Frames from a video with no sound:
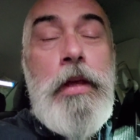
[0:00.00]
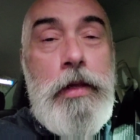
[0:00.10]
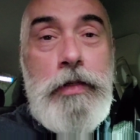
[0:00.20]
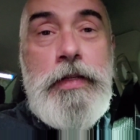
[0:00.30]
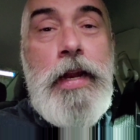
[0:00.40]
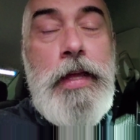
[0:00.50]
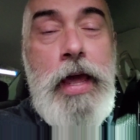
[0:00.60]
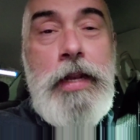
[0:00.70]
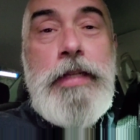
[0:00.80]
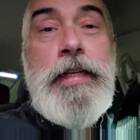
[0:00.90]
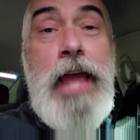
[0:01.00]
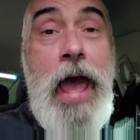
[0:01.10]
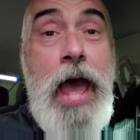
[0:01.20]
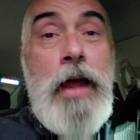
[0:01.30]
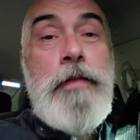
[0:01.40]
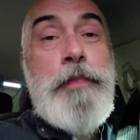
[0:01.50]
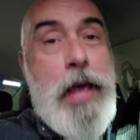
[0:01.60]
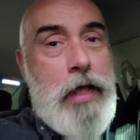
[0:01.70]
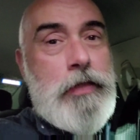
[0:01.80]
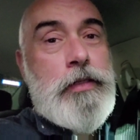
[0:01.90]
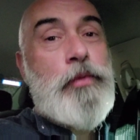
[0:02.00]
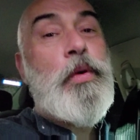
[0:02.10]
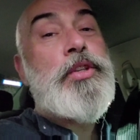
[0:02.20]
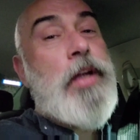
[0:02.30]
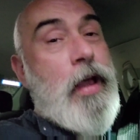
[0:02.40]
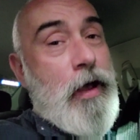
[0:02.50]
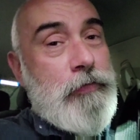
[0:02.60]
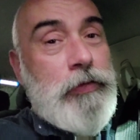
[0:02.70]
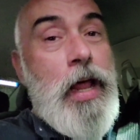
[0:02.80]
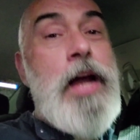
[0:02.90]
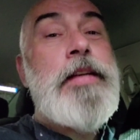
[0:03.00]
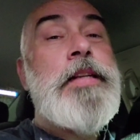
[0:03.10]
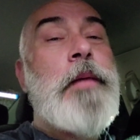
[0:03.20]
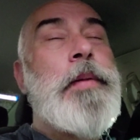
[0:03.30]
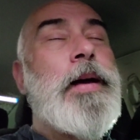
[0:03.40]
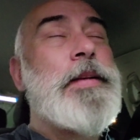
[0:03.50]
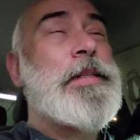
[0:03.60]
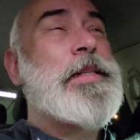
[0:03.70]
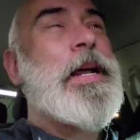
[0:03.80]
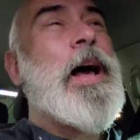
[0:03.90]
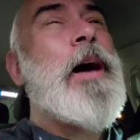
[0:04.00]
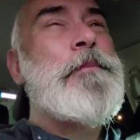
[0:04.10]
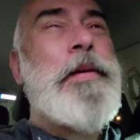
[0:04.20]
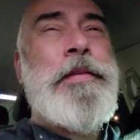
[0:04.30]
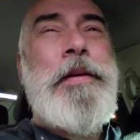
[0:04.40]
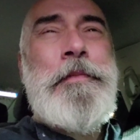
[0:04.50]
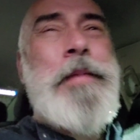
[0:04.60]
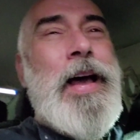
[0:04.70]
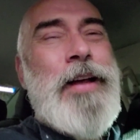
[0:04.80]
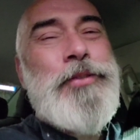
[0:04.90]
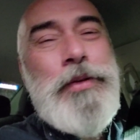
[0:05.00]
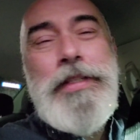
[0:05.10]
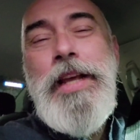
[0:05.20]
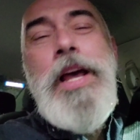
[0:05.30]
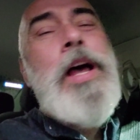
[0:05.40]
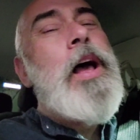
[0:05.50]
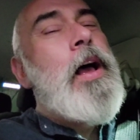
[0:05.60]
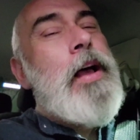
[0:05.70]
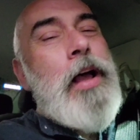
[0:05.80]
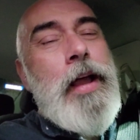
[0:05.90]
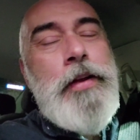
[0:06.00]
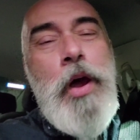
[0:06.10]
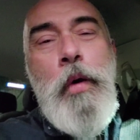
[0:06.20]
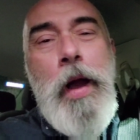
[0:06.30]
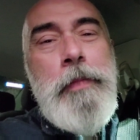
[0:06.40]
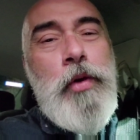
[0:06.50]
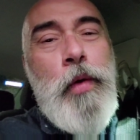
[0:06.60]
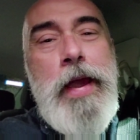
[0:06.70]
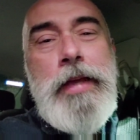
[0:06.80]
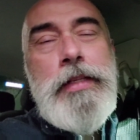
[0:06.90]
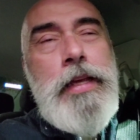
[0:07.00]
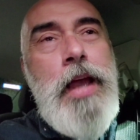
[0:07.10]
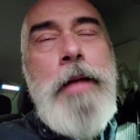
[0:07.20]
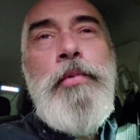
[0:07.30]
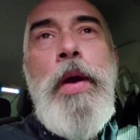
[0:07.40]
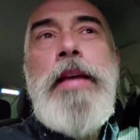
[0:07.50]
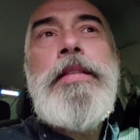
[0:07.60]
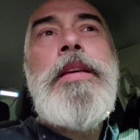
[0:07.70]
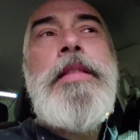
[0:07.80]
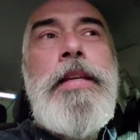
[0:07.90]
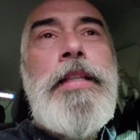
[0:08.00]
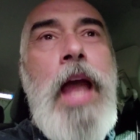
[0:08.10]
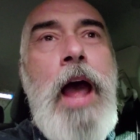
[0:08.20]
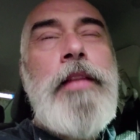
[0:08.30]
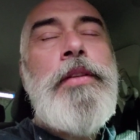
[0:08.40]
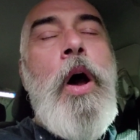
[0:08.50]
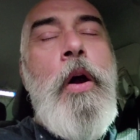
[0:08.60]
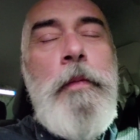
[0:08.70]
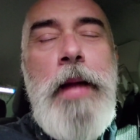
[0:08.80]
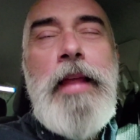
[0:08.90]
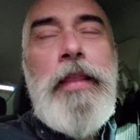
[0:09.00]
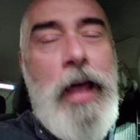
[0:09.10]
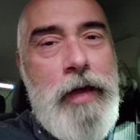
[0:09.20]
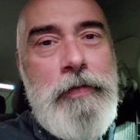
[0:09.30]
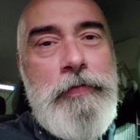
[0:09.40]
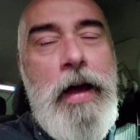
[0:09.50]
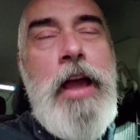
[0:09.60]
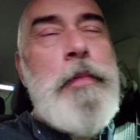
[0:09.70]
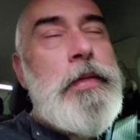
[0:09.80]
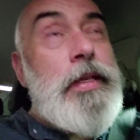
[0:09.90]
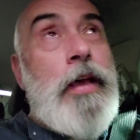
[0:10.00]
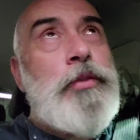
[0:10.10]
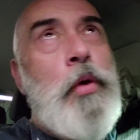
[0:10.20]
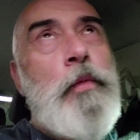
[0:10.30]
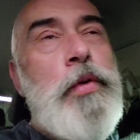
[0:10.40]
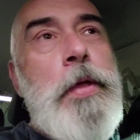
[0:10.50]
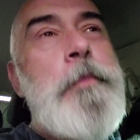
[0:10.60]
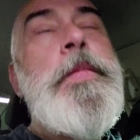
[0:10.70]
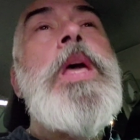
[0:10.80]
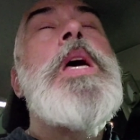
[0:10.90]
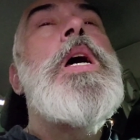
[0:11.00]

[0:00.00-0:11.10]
is dedicated to cat beds, which I have lined up on top of the mattress. I know, I'm crazy. These cats are my life. I obsess over them.